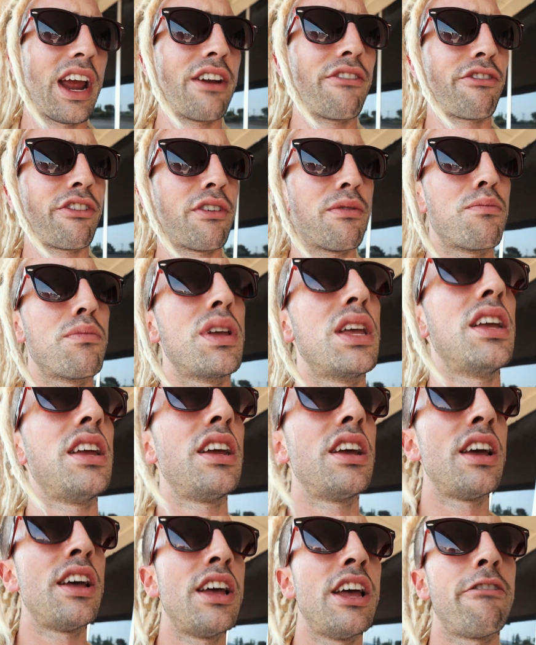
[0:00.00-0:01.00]
And for
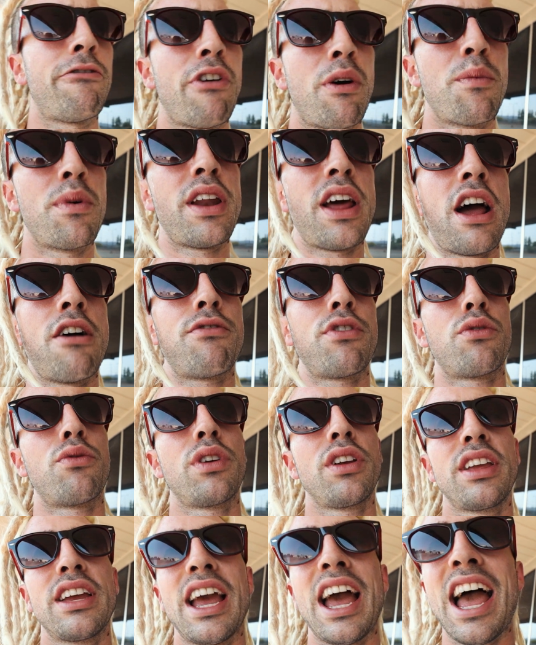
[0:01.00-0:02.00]
me, if I'm gonna have a
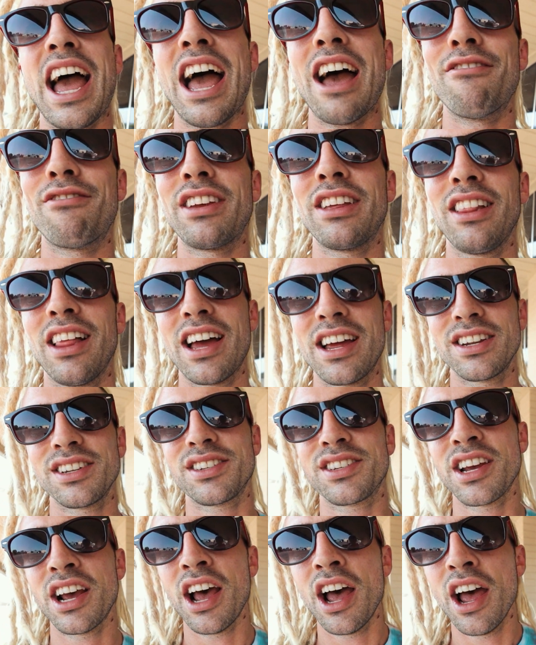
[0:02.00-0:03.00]
really heavy
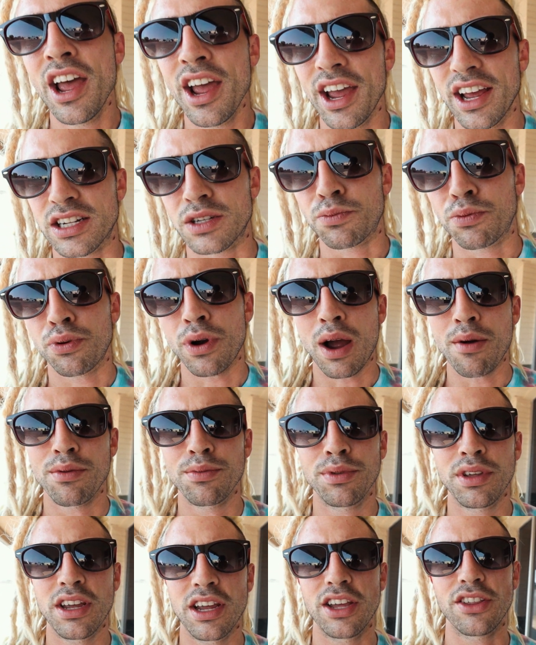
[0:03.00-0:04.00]
lens, it's
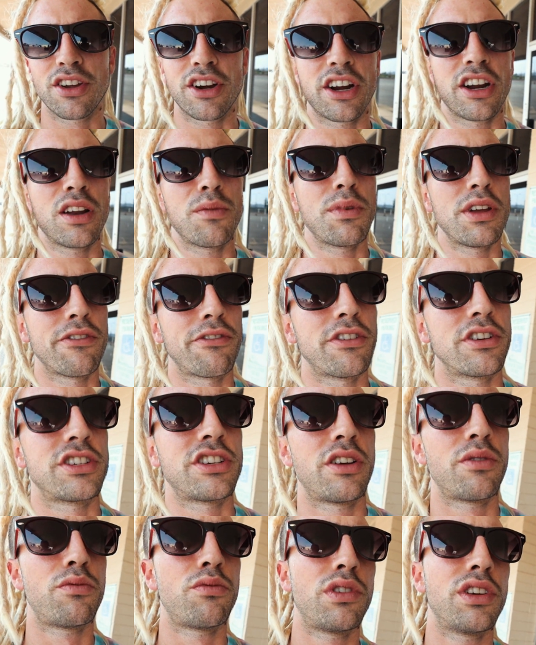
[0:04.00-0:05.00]
probably either gonna be for
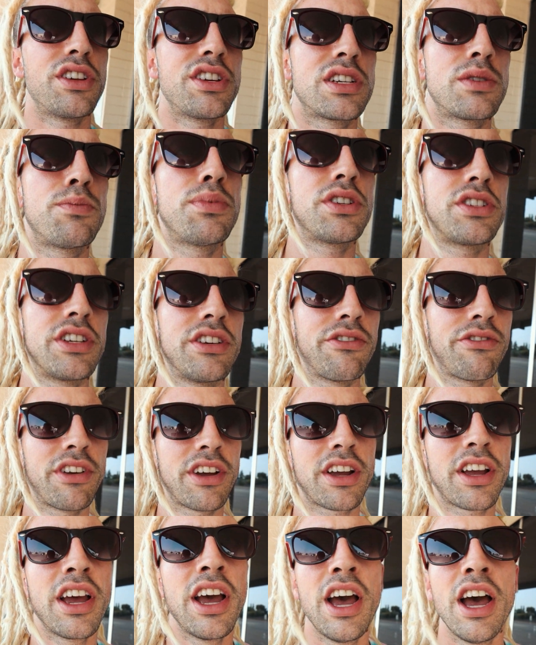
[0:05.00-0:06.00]
something really
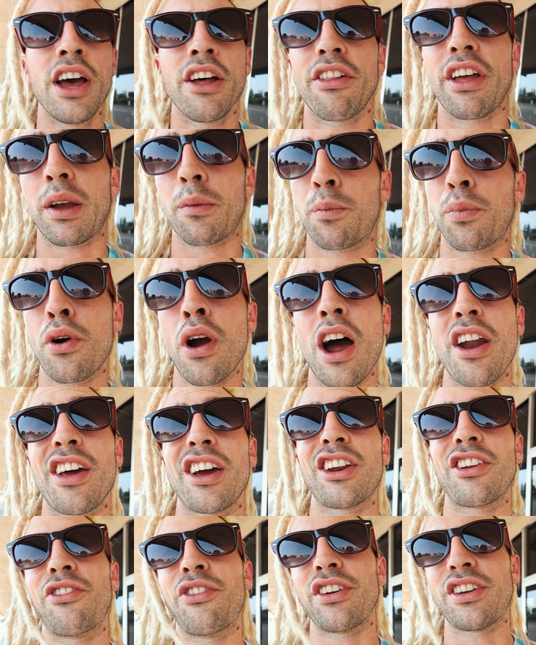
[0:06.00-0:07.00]
specific, like
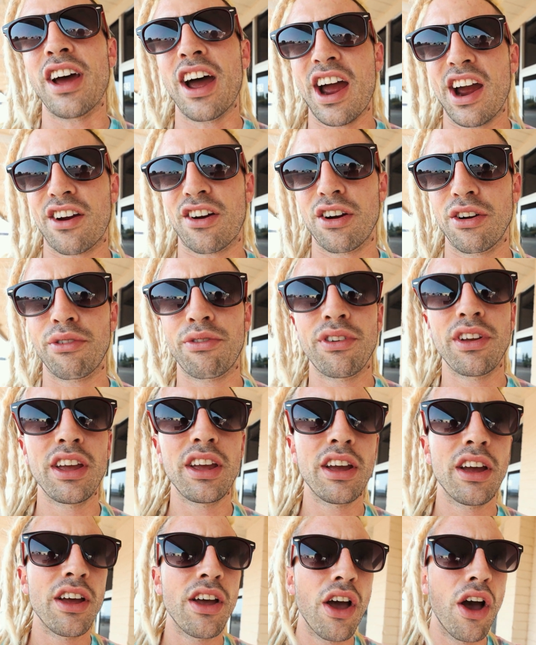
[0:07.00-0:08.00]
product
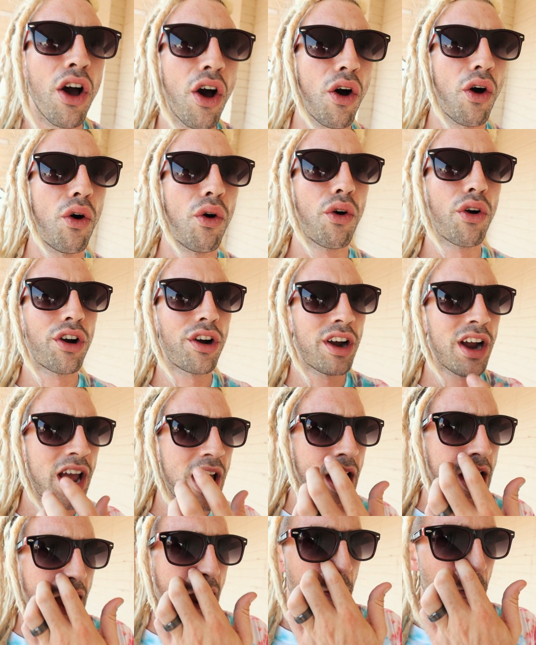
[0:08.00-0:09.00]
photography, or
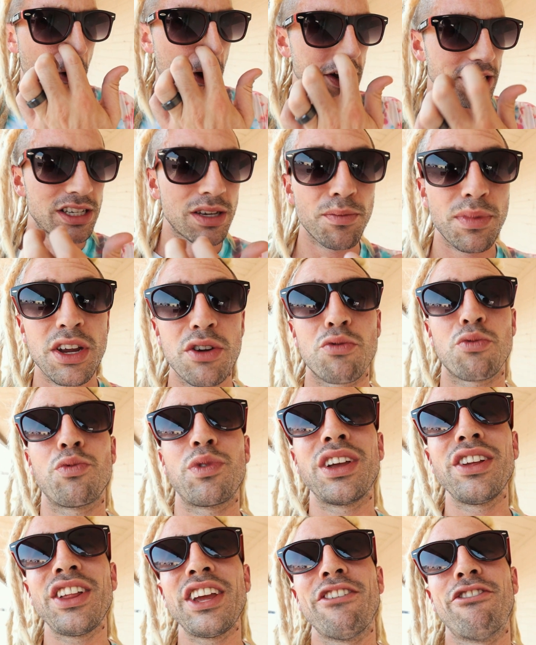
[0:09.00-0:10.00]
I want it to be
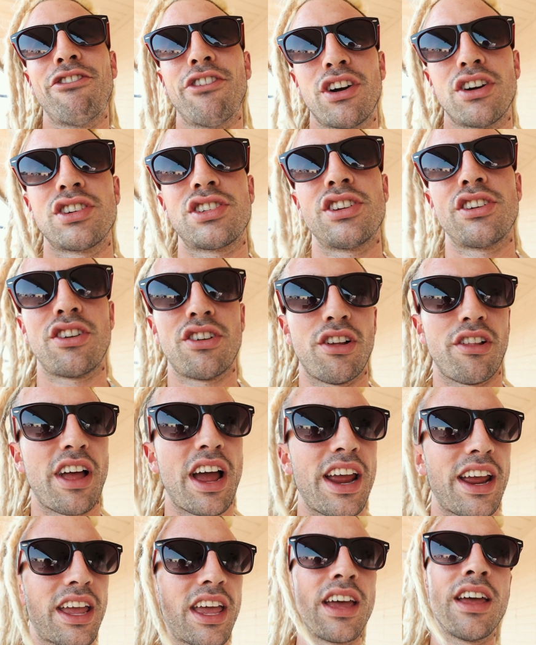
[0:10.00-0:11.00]
really versatile,
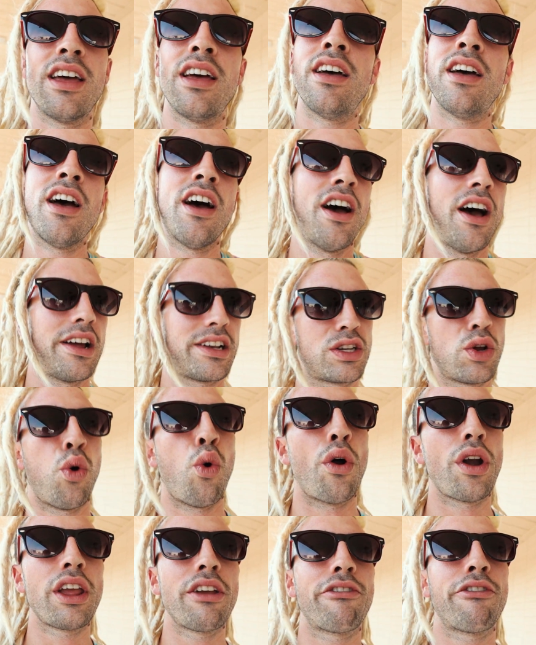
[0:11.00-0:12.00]
like a
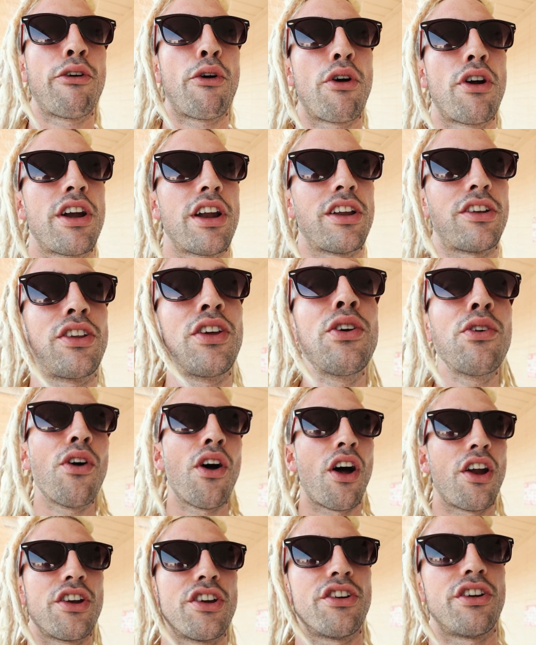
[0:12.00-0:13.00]
24 to
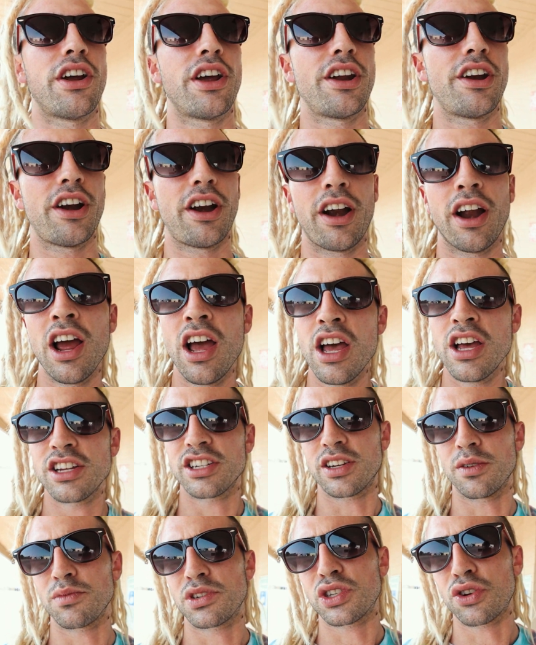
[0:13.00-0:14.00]
200 or
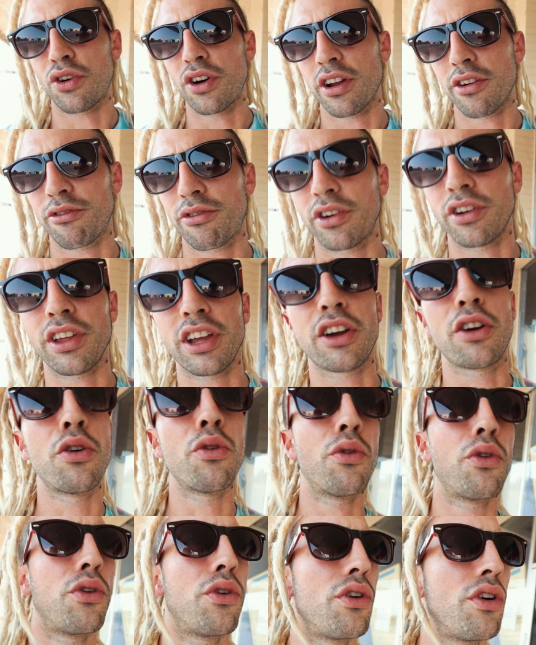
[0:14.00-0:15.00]
some sort of really
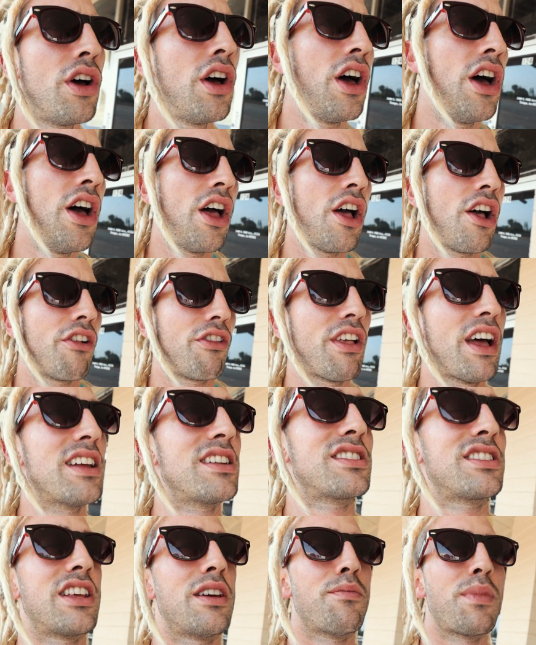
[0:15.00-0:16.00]
cool
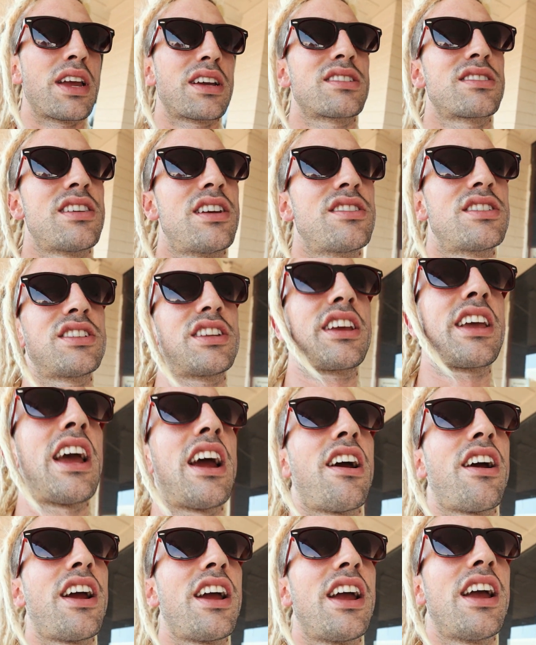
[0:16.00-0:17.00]
lens that makes sense to
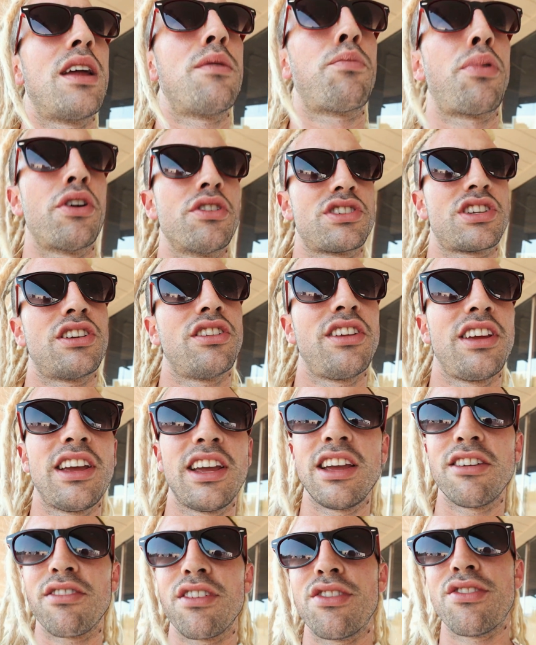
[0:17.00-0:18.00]
carry. And personally,
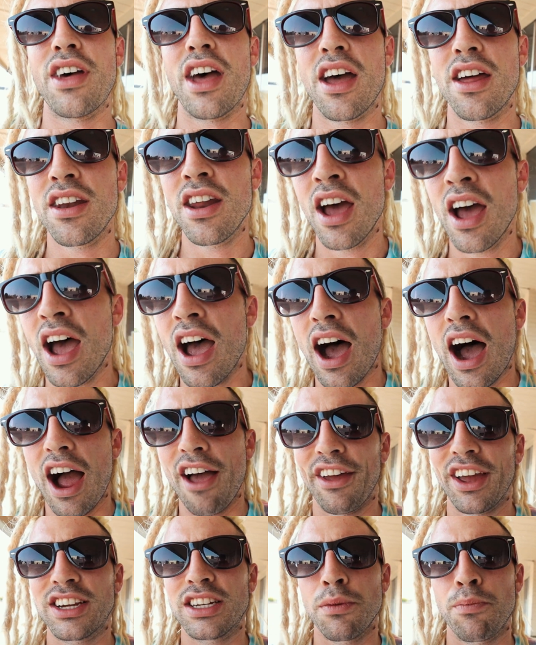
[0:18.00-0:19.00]
even then, I
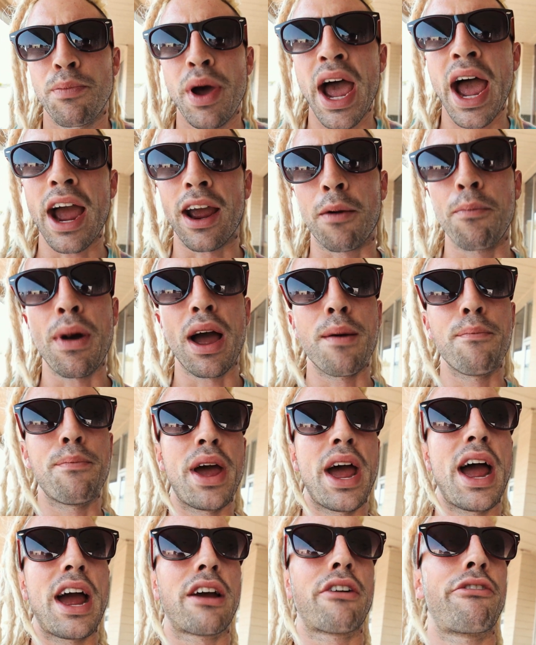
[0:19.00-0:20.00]
like to pack my
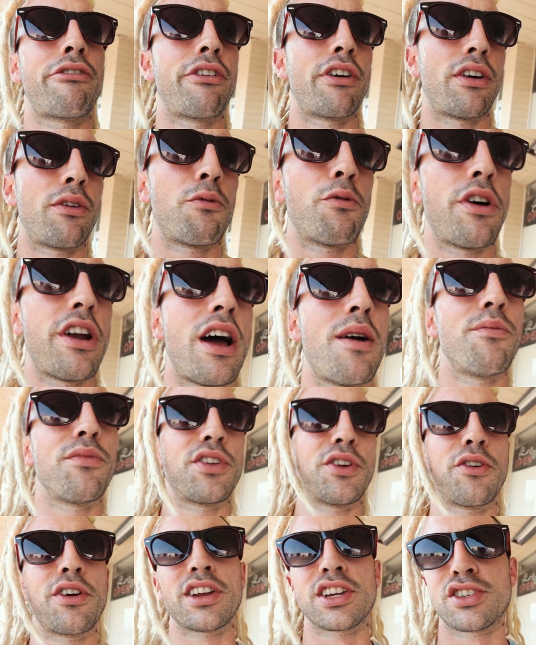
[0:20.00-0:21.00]
bag for what I'm
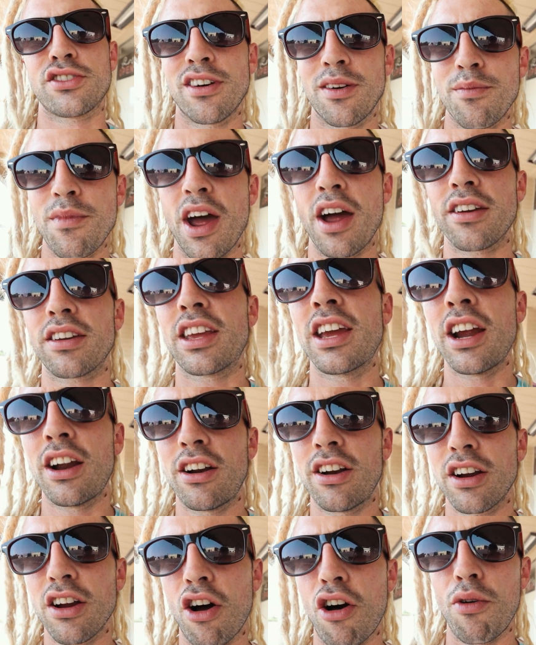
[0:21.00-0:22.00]
doing, so I'm not
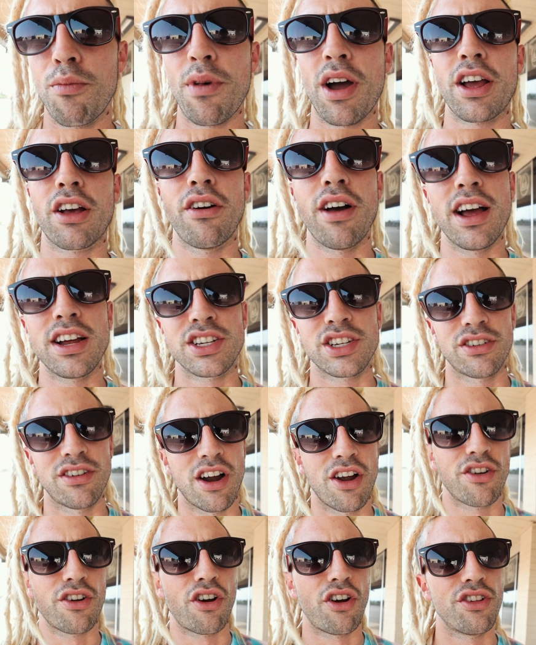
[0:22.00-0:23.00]
carrying all my glass
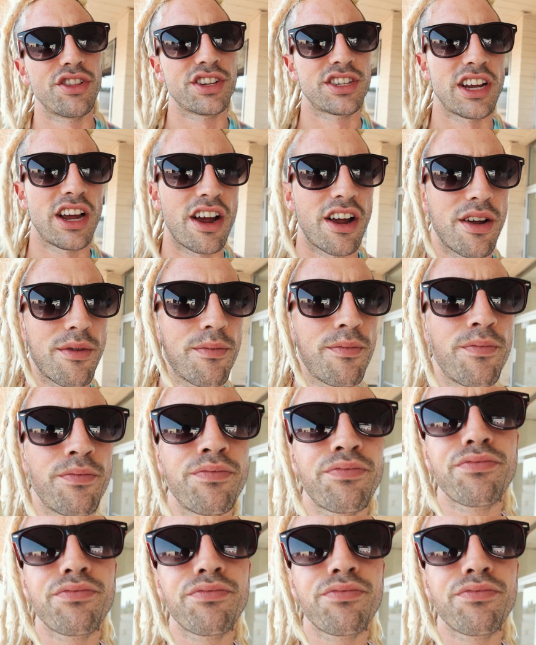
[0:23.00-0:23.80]
around all the time.